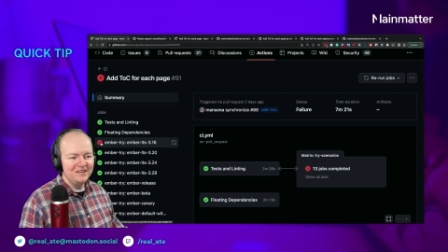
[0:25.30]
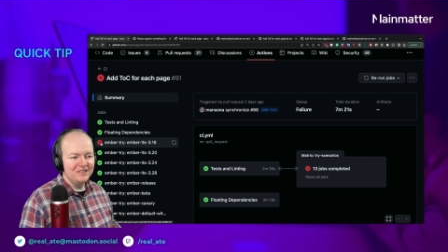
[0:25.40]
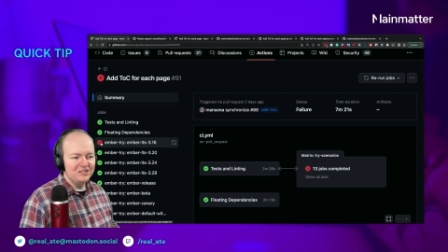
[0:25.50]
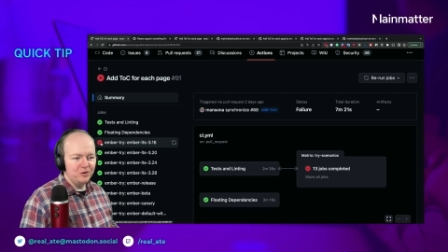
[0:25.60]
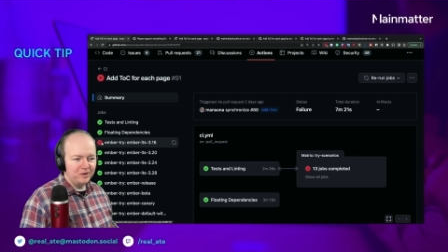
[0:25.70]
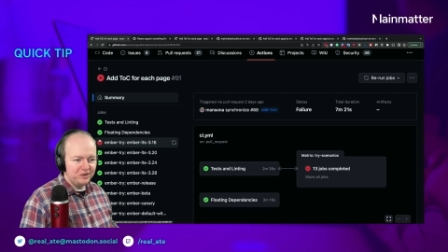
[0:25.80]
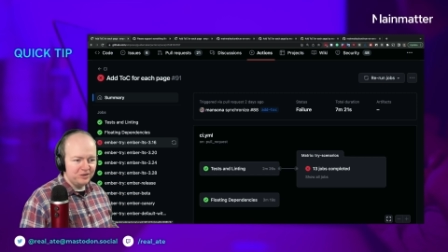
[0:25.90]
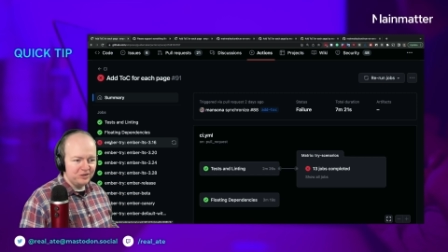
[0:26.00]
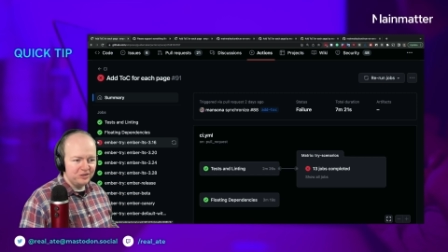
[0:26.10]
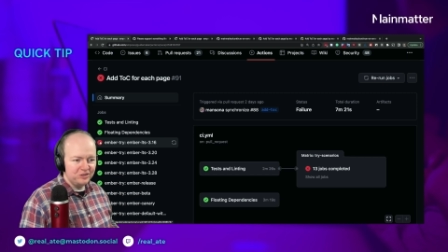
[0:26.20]
So it
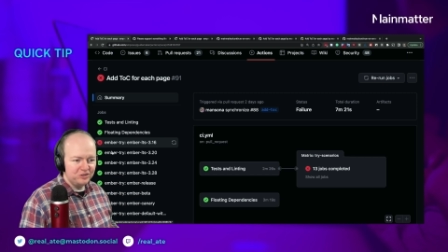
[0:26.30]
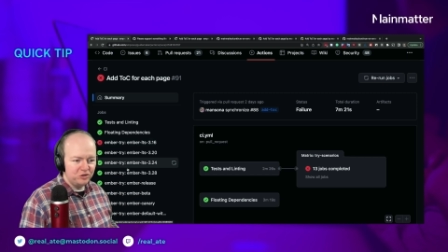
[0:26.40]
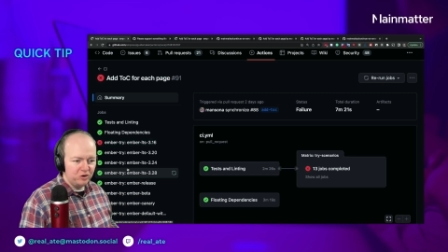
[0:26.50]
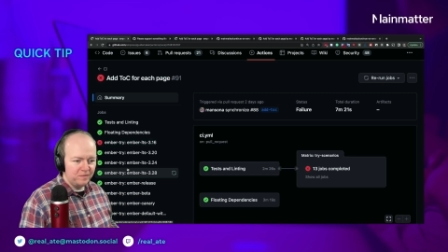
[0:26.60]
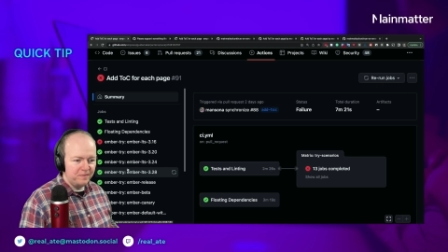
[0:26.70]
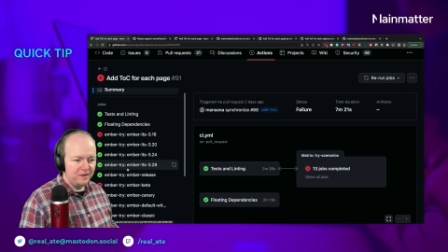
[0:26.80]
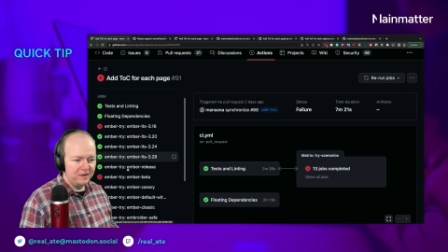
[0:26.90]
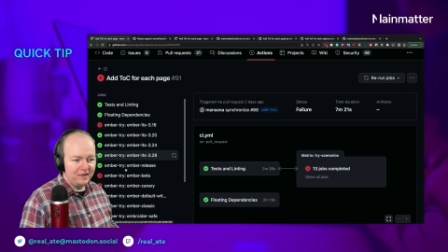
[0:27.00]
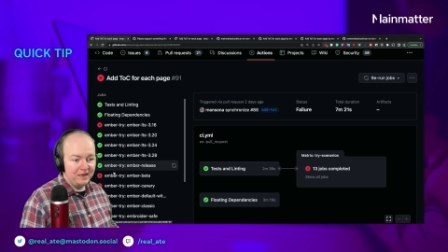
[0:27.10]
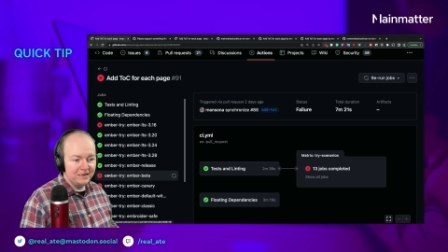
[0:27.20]
could show up
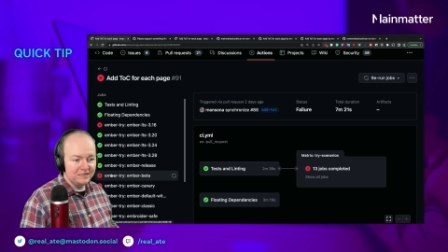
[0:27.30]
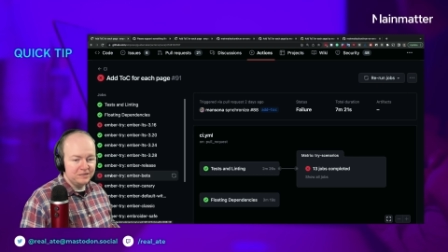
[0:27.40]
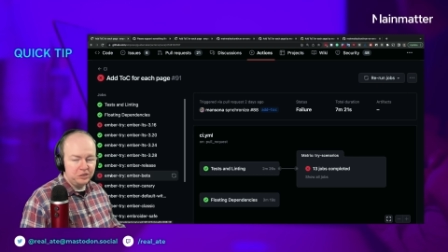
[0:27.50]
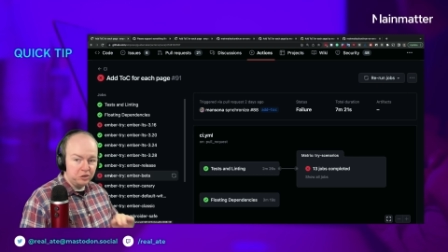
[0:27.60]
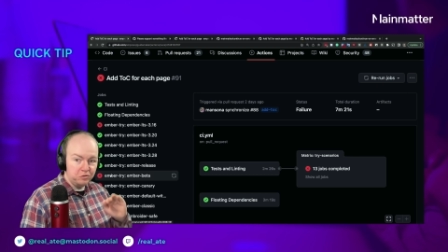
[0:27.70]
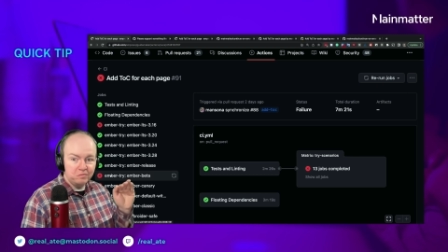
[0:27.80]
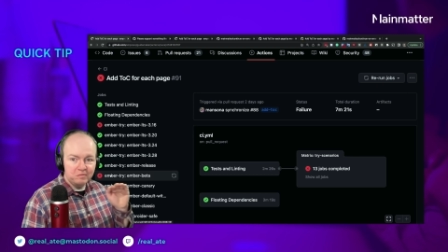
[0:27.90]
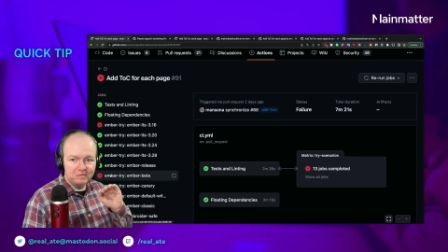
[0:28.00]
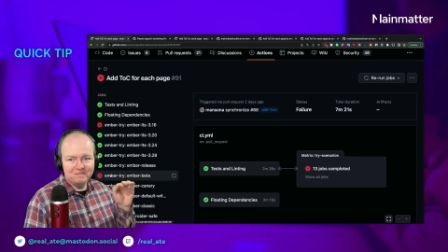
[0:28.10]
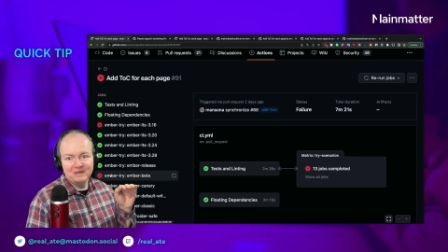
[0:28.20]
as, you know,
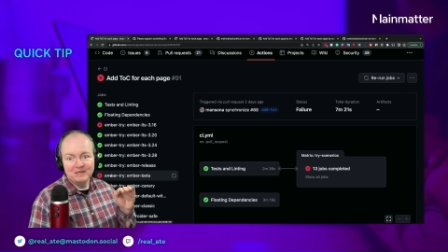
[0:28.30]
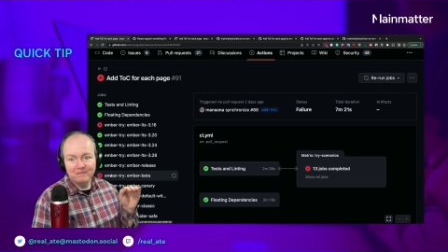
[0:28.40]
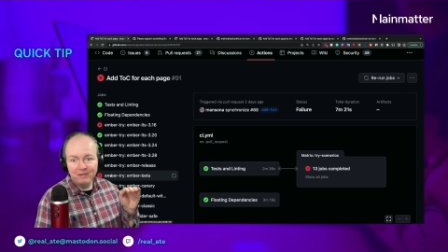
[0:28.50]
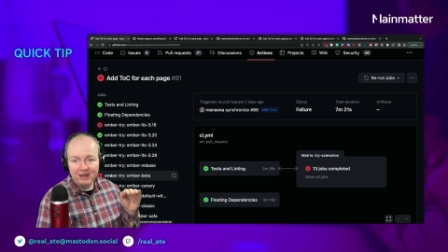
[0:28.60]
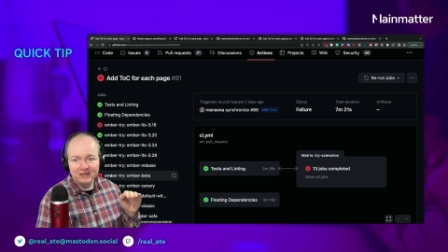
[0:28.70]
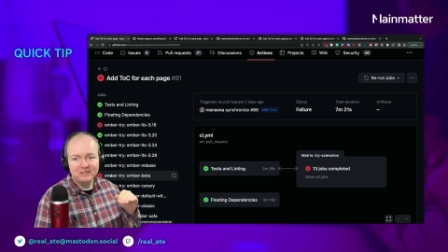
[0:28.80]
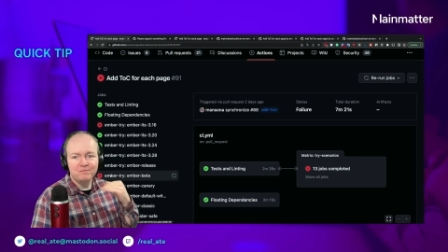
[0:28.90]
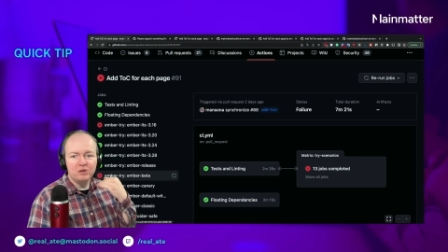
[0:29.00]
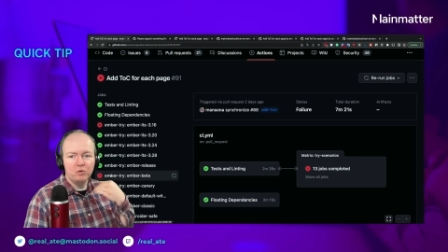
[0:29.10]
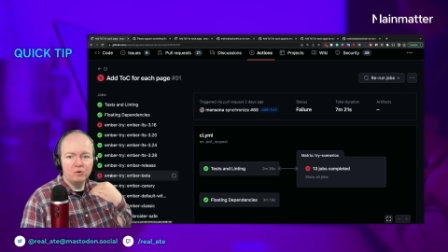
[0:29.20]
it didn't pass,
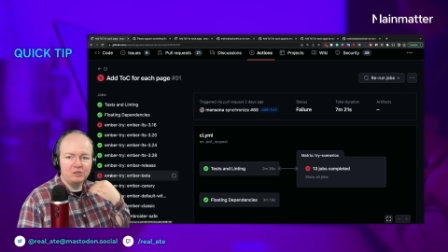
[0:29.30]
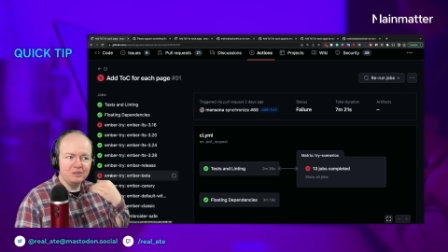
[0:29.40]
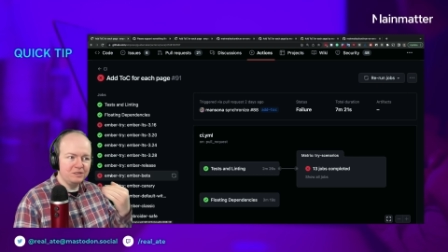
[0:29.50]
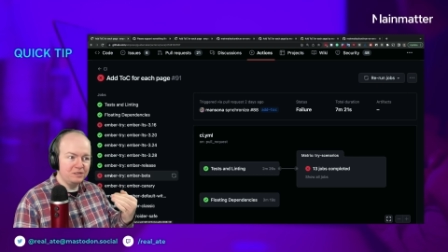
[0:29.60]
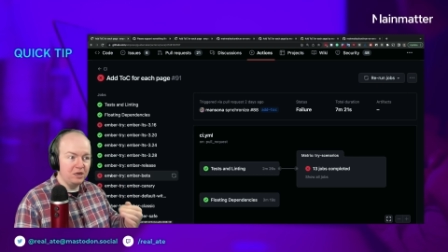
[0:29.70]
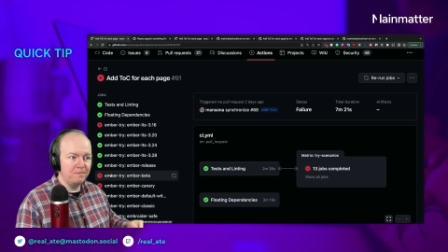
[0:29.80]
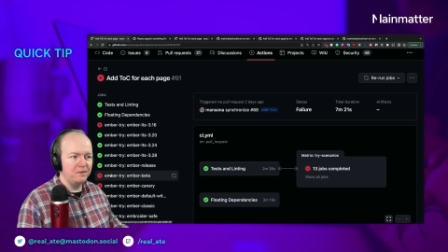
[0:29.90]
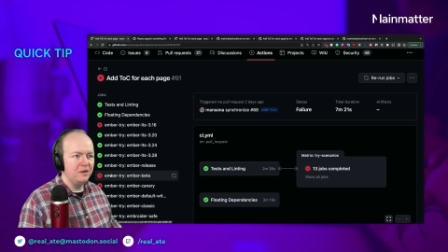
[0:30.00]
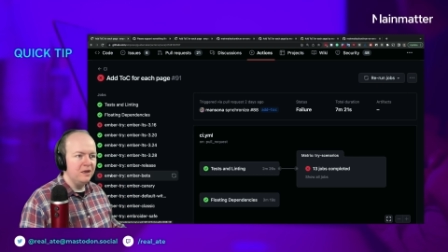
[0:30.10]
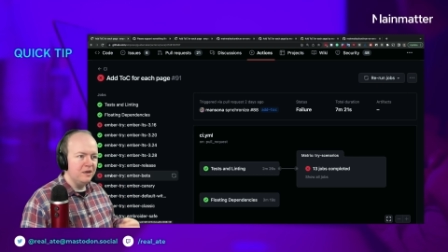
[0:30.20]
but it wouldn't stop
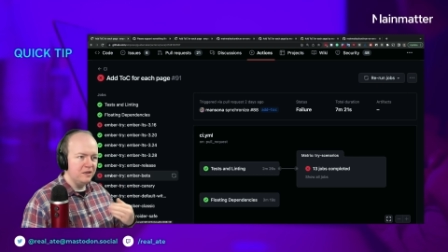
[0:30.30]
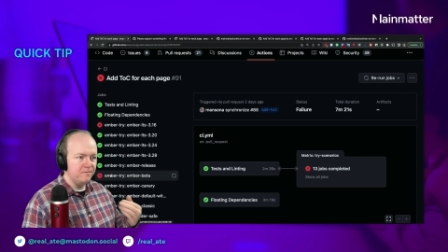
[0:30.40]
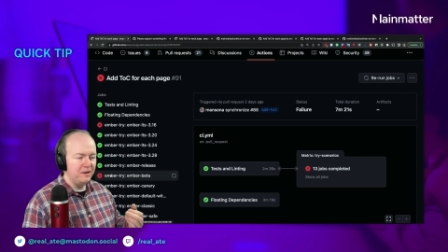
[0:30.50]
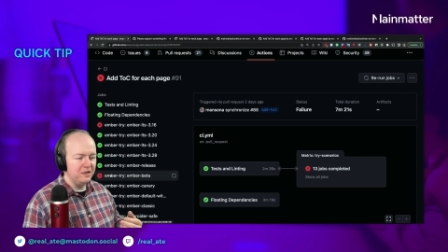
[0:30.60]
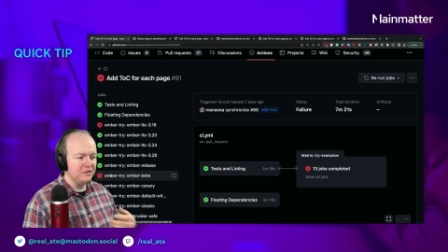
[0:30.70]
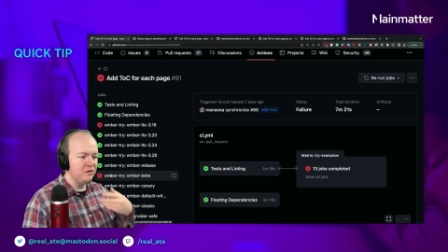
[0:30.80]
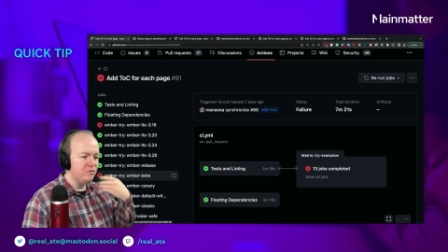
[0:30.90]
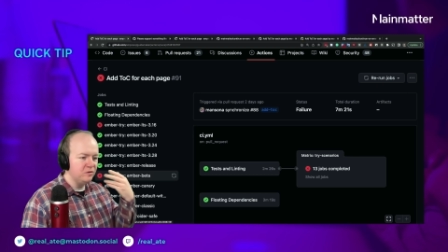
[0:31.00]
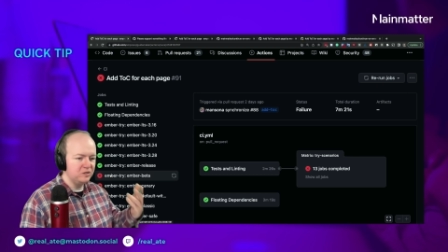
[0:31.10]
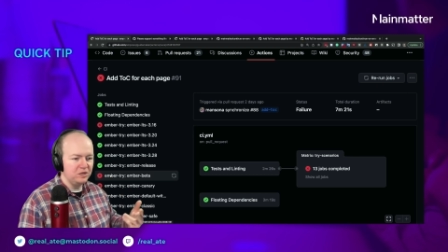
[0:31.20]
the build. It
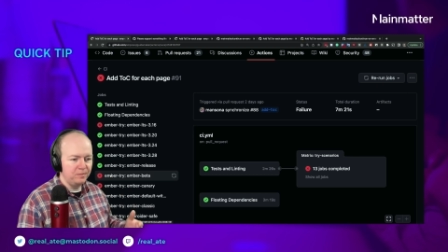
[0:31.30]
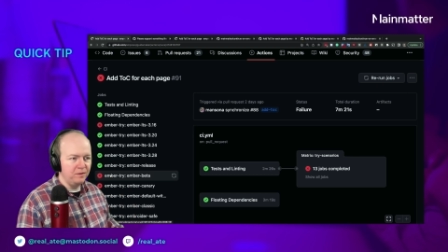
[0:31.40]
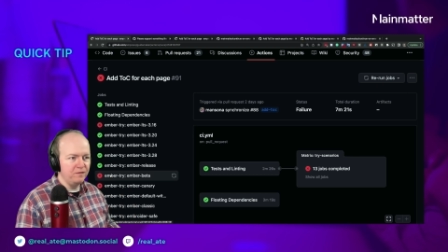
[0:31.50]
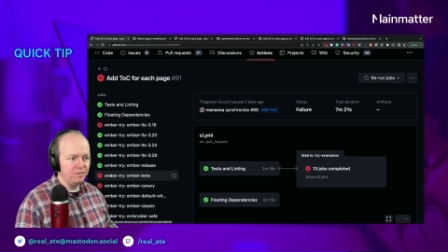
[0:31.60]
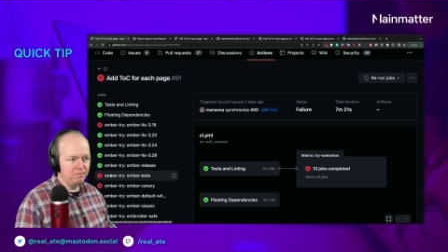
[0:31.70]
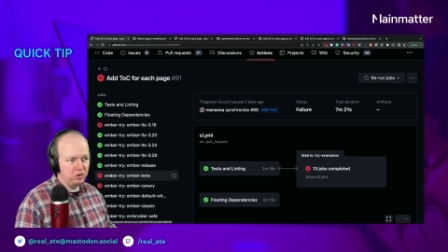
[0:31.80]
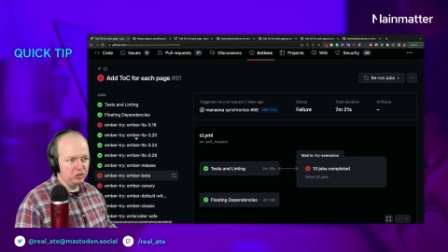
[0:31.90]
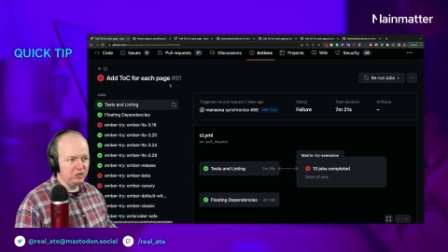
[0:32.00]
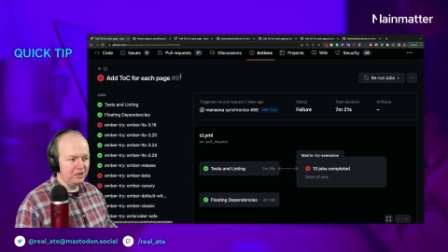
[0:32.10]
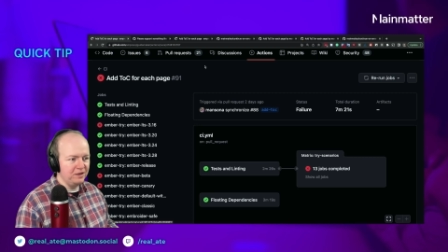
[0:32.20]
wouldn't stop you from
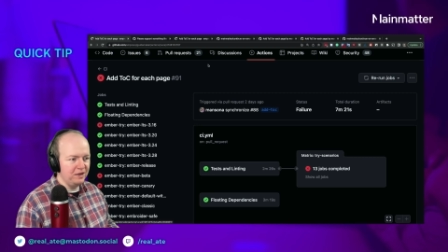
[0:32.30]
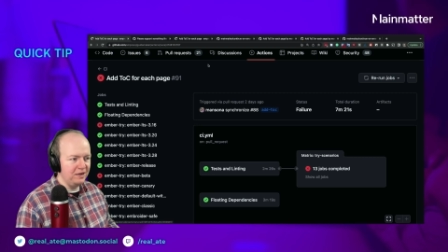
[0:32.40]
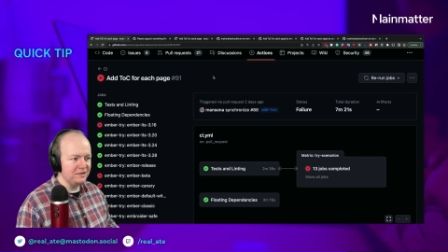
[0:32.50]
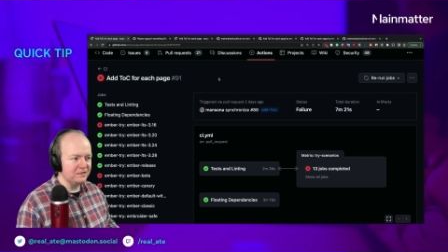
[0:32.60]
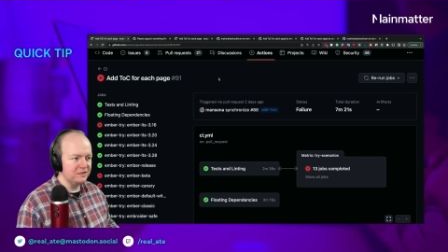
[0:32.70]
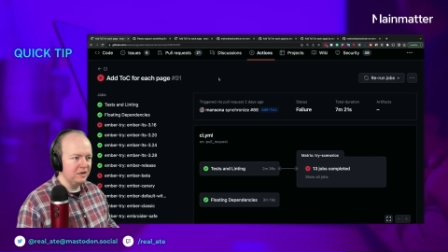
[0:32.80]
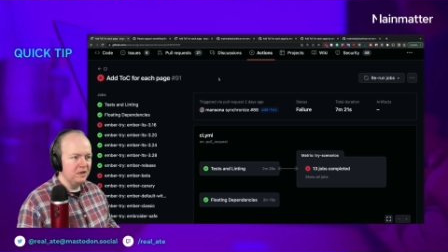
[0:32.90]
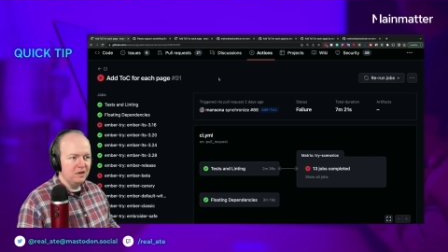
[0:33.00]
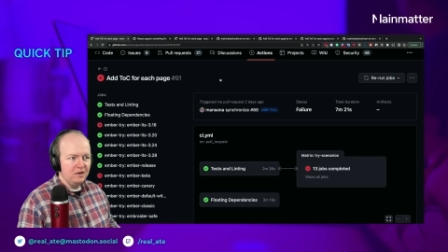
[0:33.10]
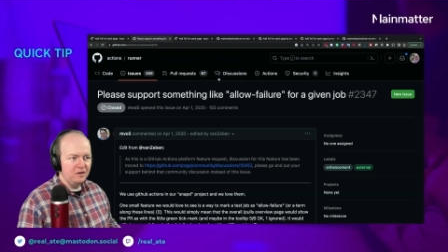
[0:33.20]
merging things.
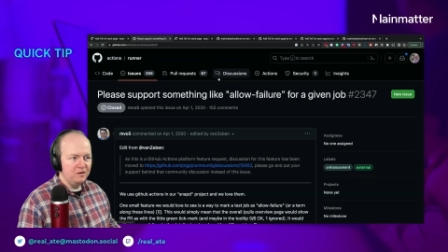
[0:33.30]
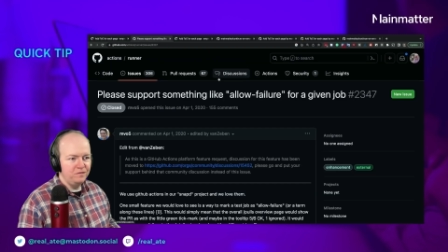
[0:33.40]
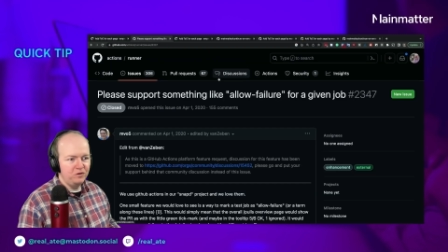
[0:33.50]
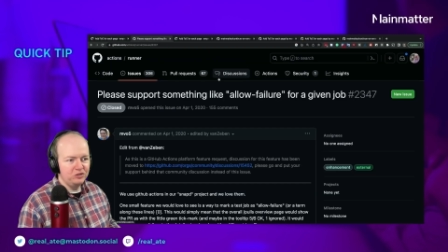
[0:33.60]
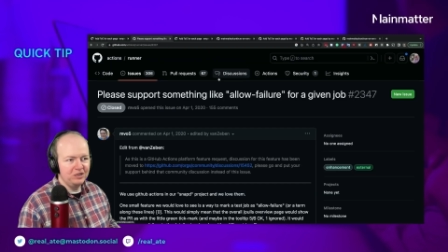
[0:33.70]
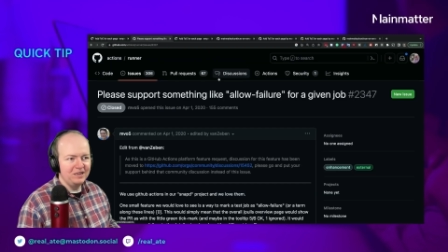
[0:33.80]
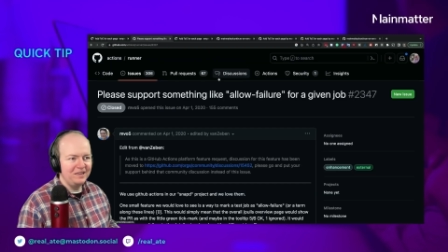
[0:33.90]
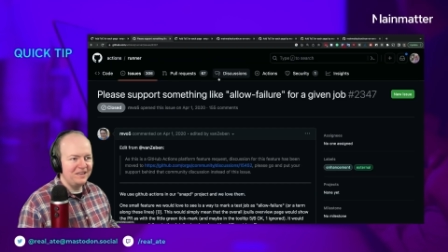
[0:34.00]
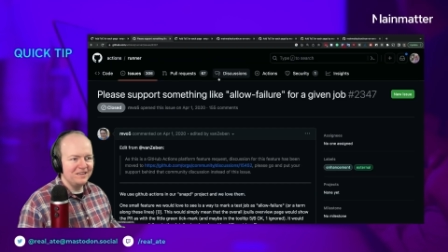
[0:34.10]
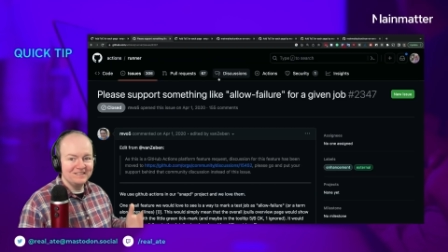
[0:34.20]
Unfortunately,